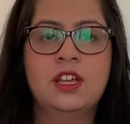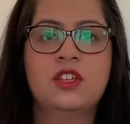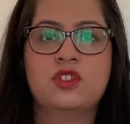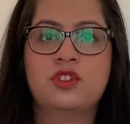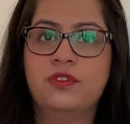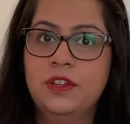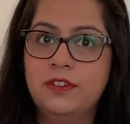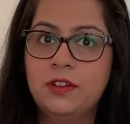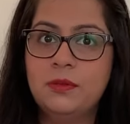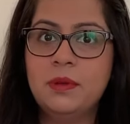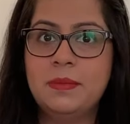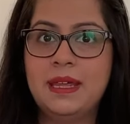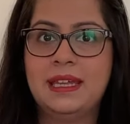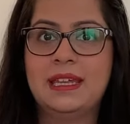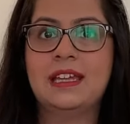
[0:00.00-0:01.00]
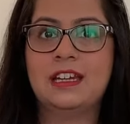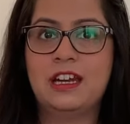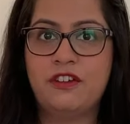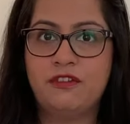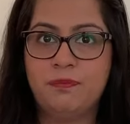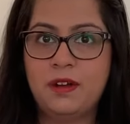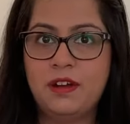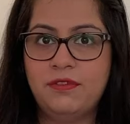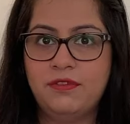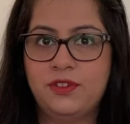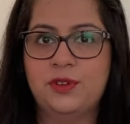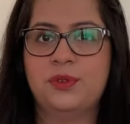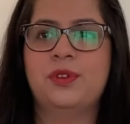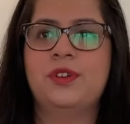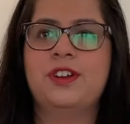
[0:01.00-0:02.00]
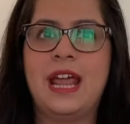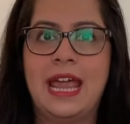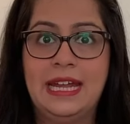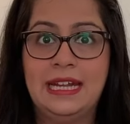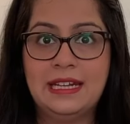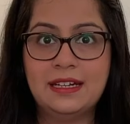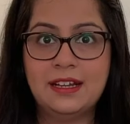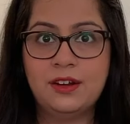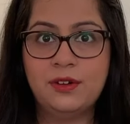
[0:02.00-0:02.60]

So we will be making rough puff dough right in our